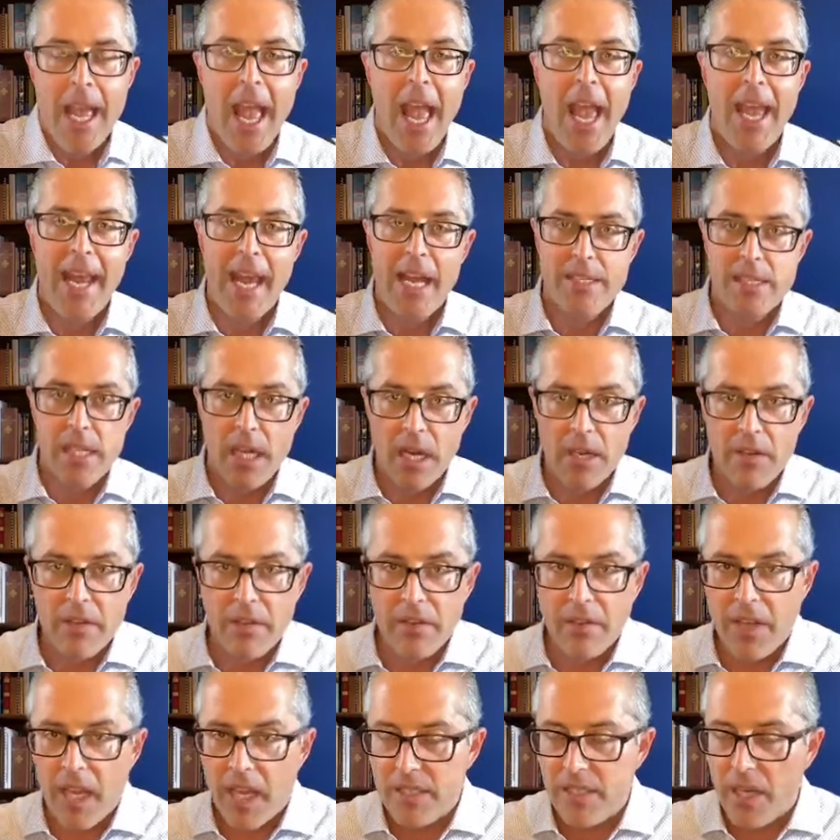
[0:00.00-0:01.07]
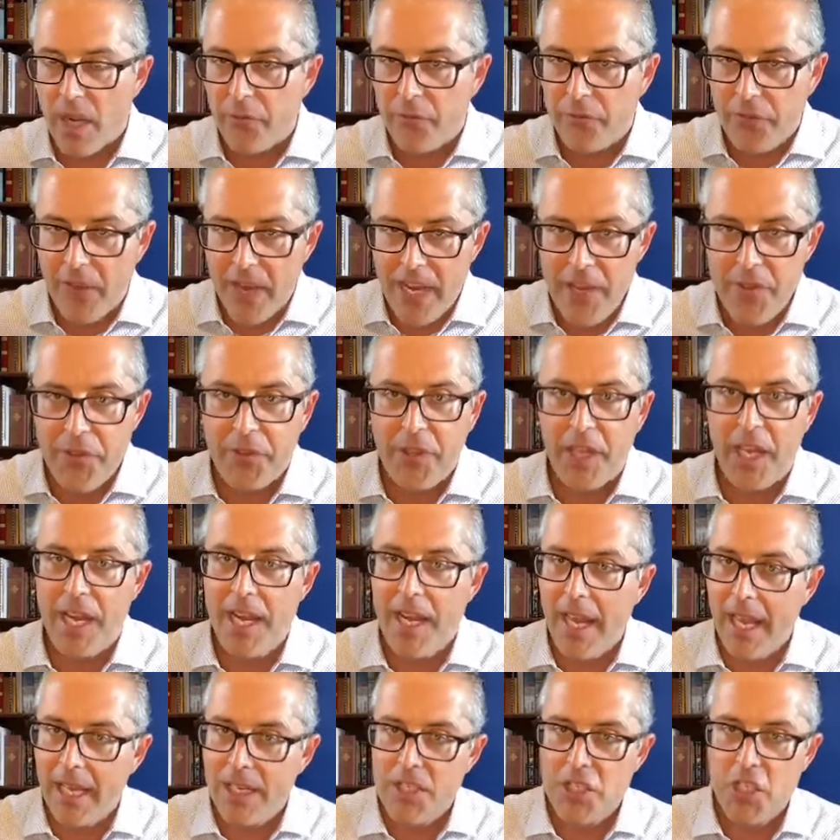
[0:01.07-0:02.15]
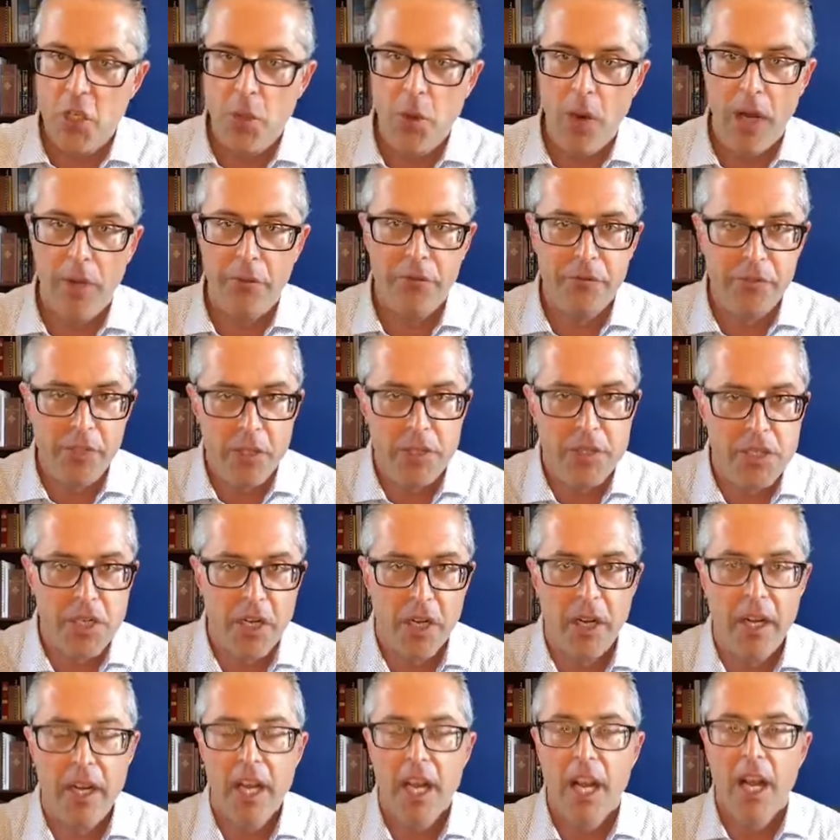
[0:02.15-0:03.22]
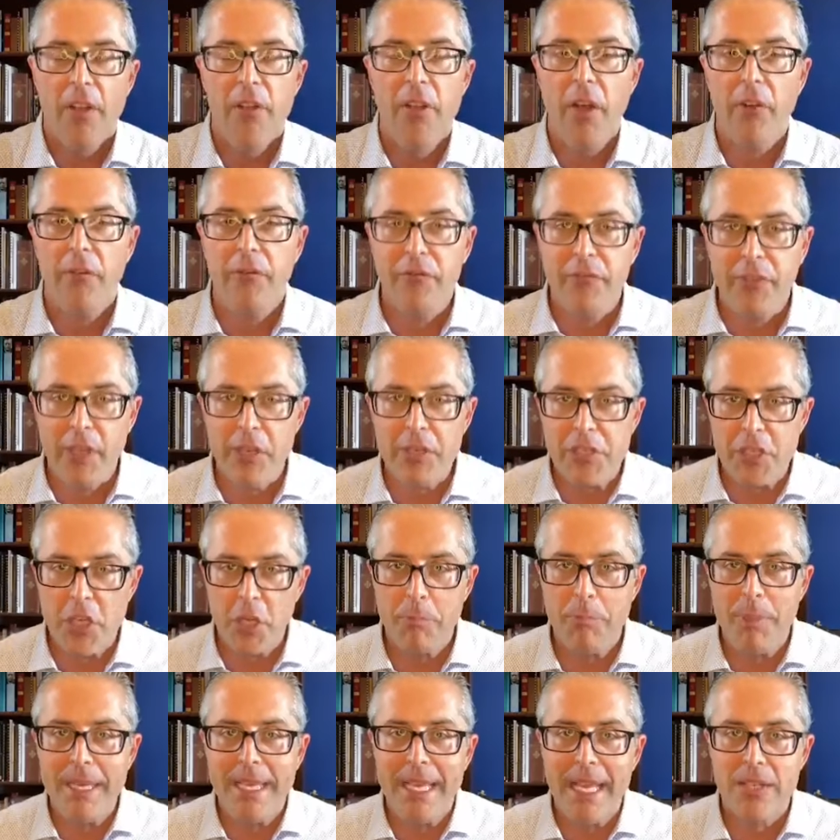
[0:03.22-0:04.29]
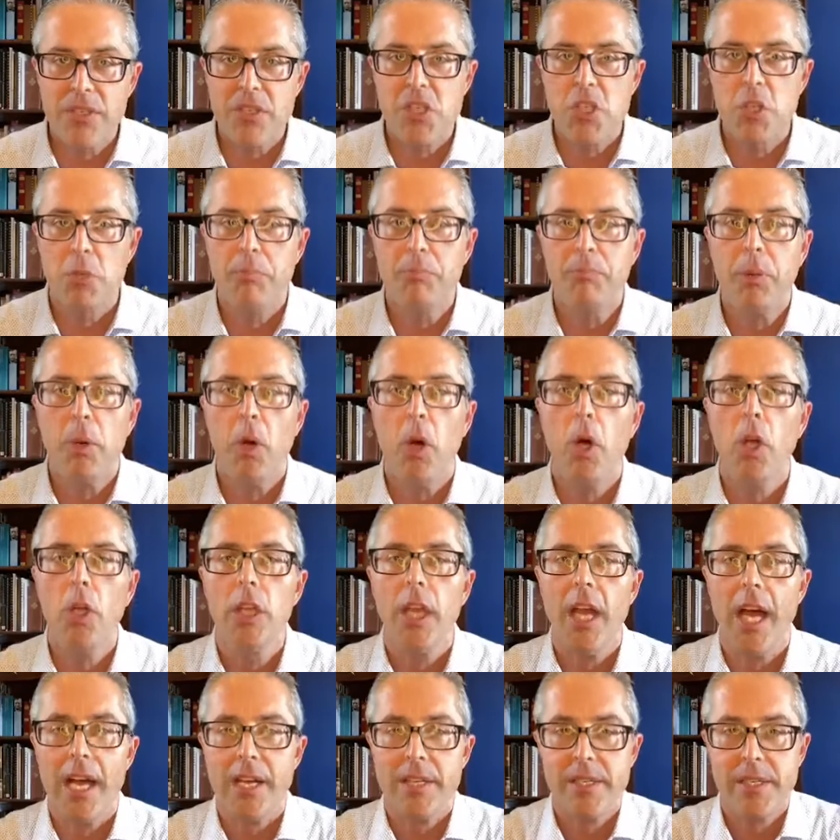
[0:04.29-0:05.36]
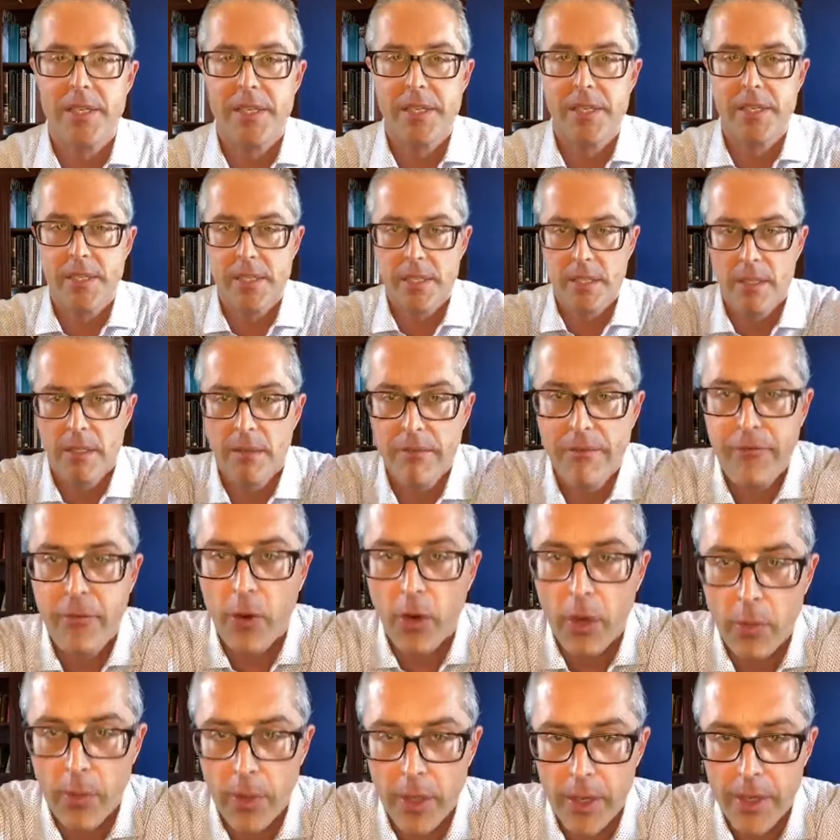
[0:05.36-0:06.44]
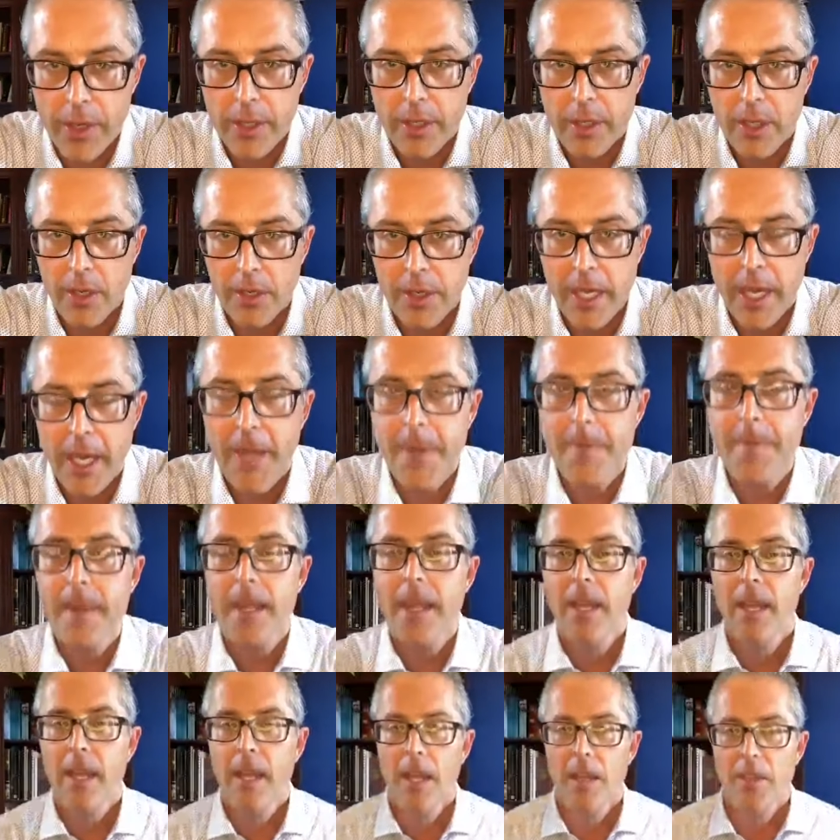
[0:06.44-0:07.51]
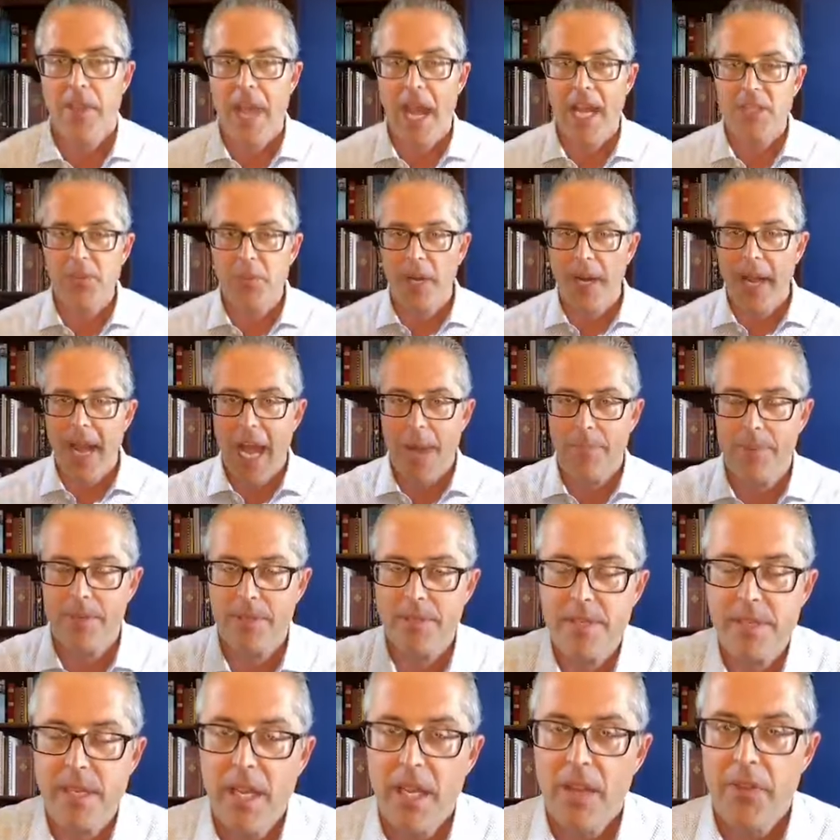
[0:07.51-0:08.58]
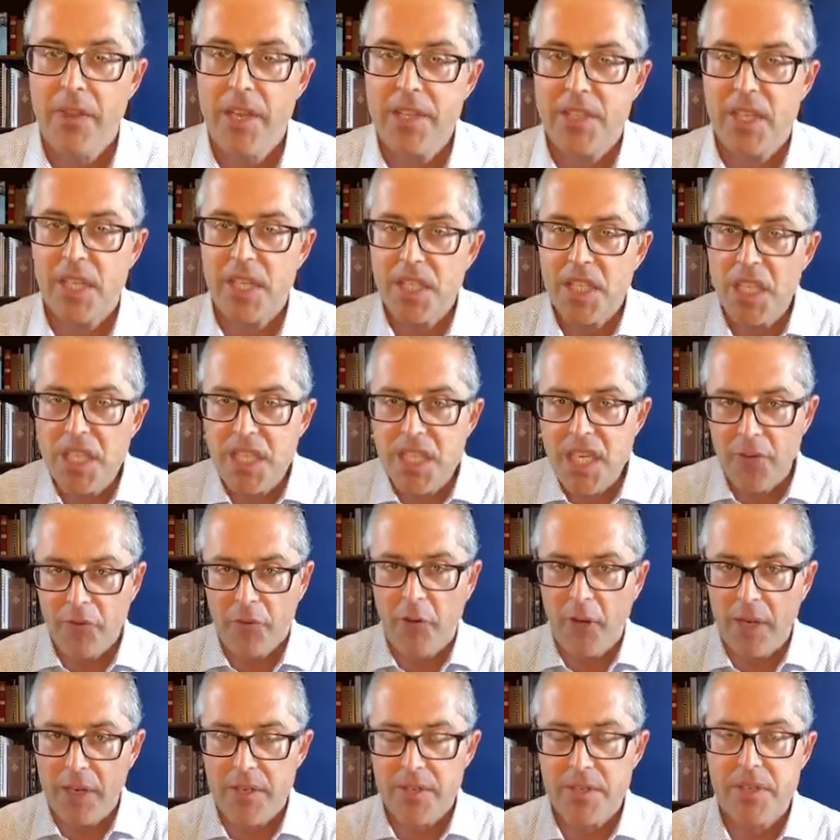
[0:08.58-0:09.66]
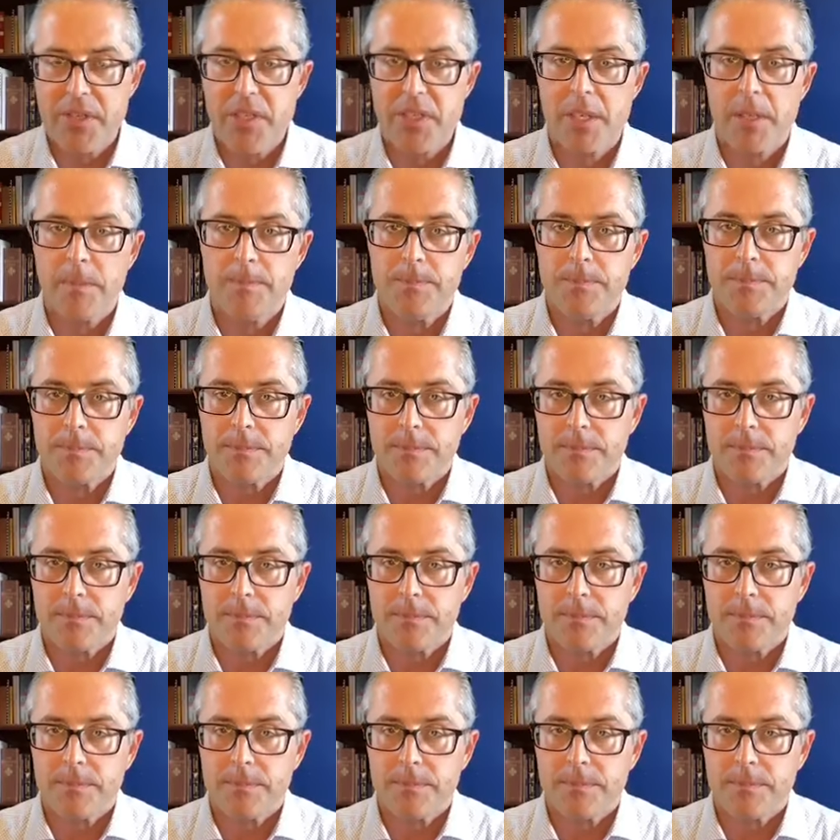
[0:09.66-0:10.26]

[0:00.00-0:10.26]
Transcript: And as our as our faith connects to our future, the future begins to pull us forward. Okay. That's what happens. This is the difference.